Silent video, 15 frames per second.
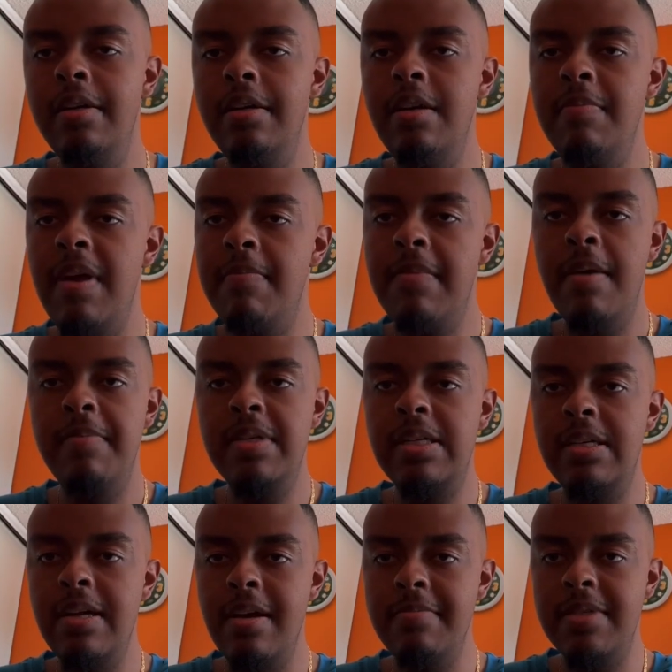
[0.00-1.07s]
You made memories
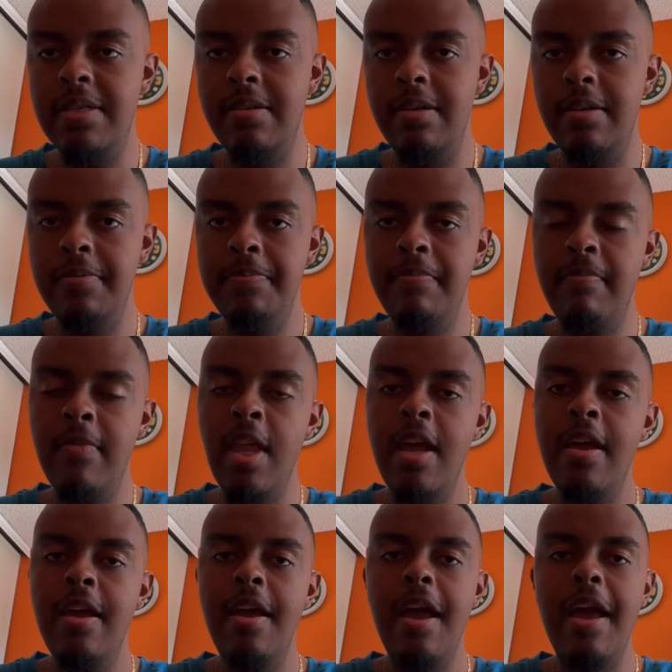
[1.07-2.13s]
of Dime City here.
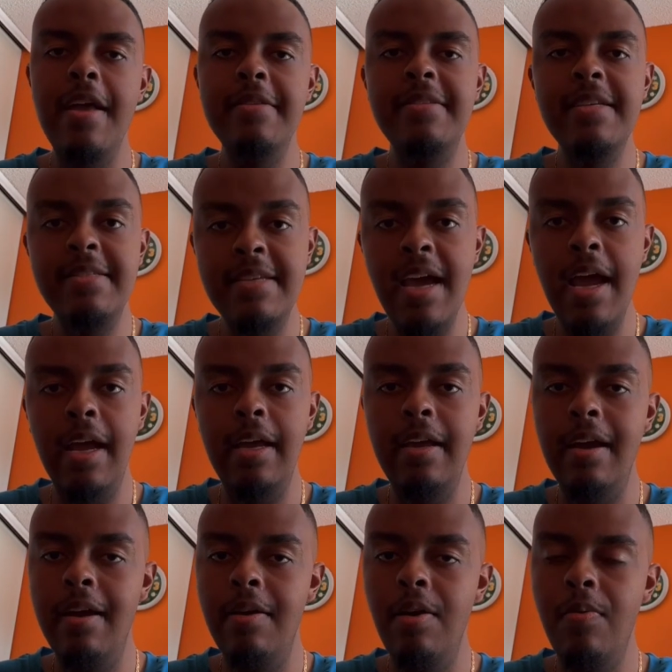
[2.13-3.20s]
And
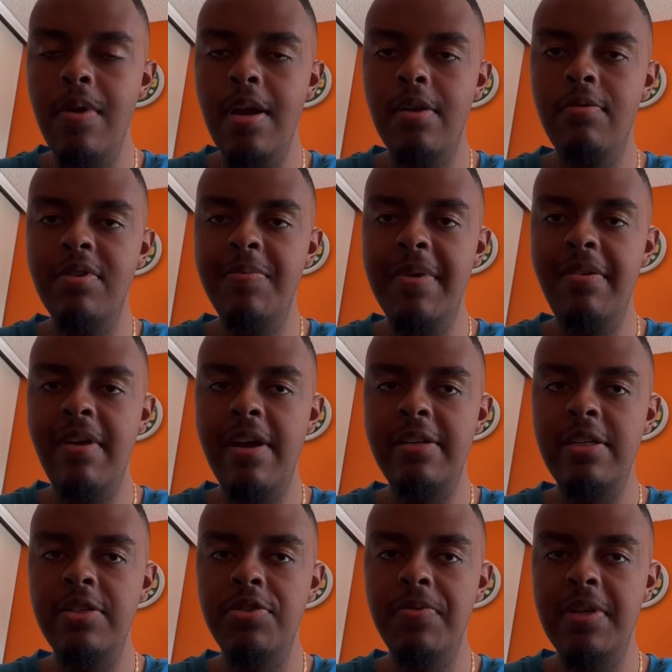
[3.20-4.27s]
today, we are going to be
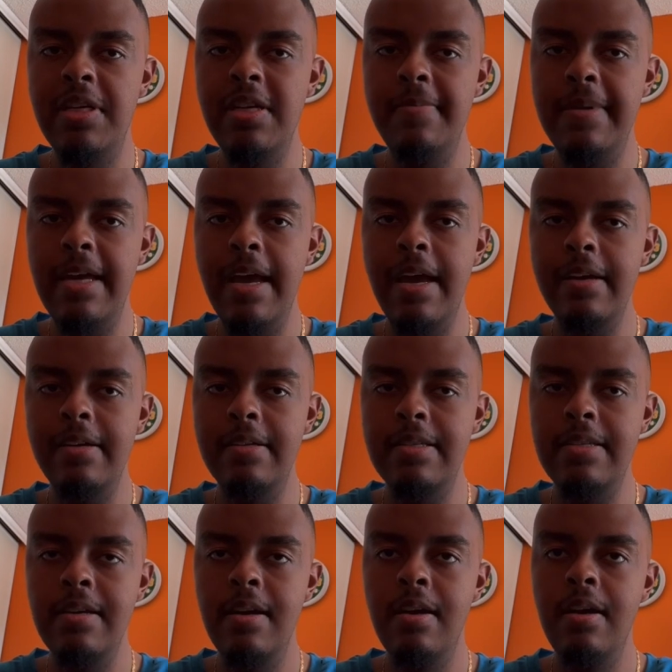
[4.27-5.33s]
reacting to a
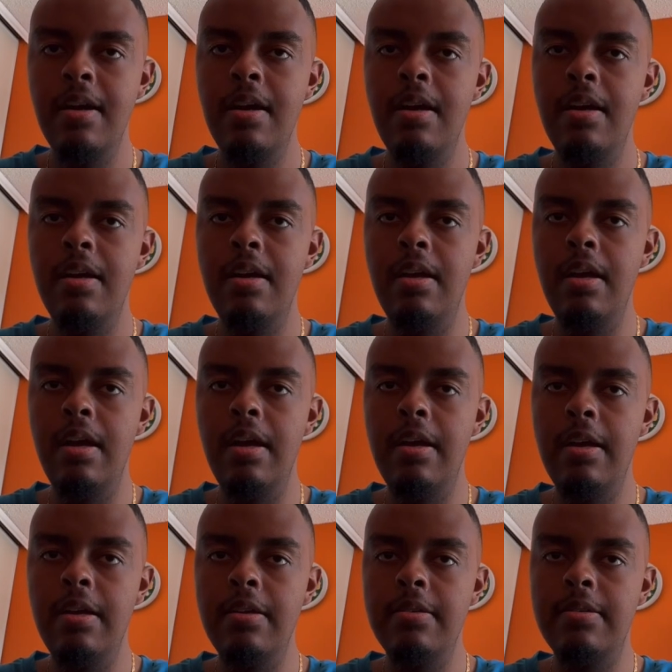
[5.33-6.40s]
DBX.
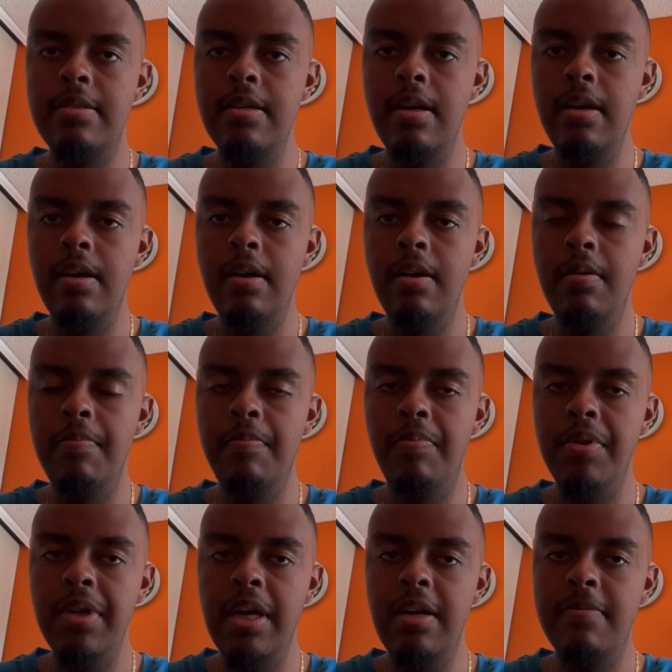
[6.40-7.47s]
It is
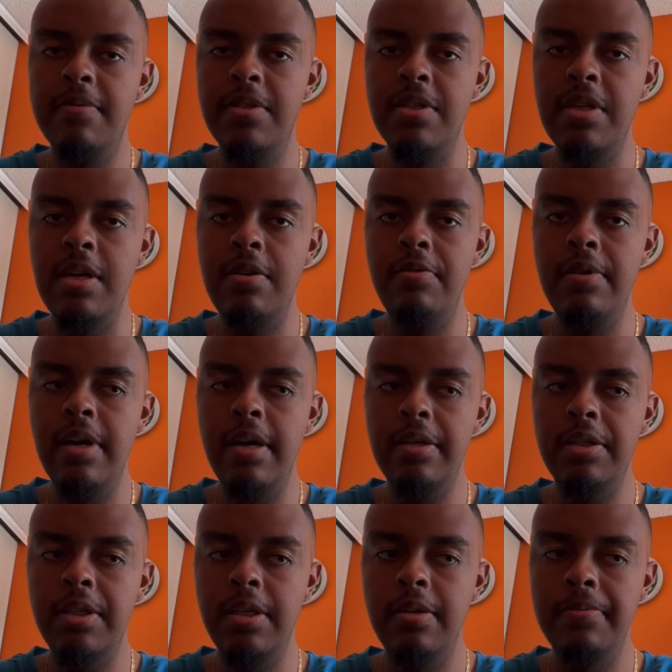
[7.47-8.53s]
Blake versus
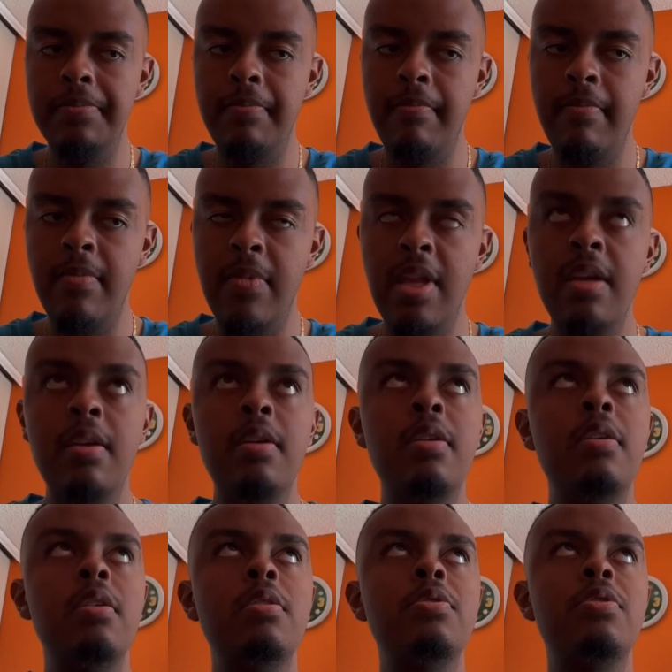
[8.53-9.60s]
Inuyasha.
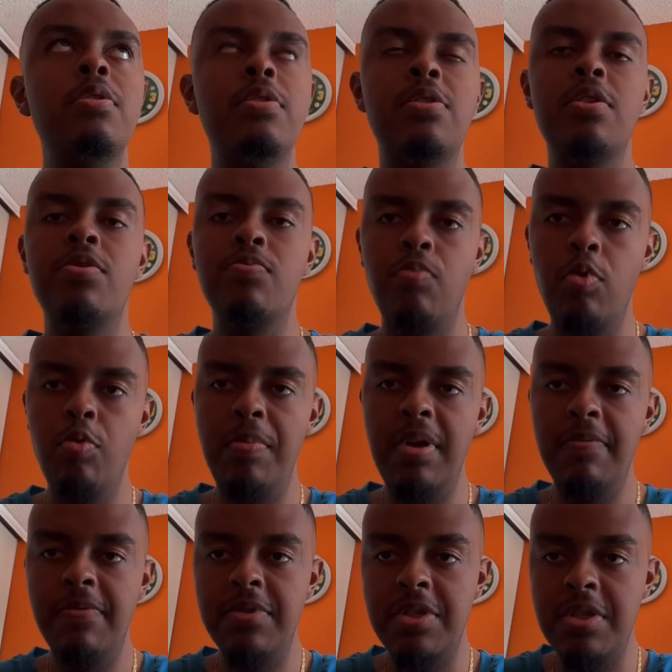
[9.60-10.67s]
So this is
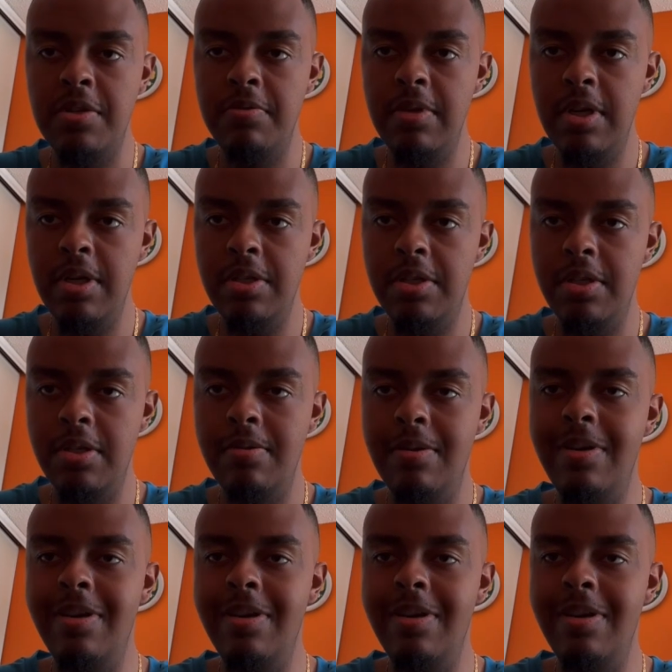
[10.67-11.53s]
RWBY versus Inuyasha.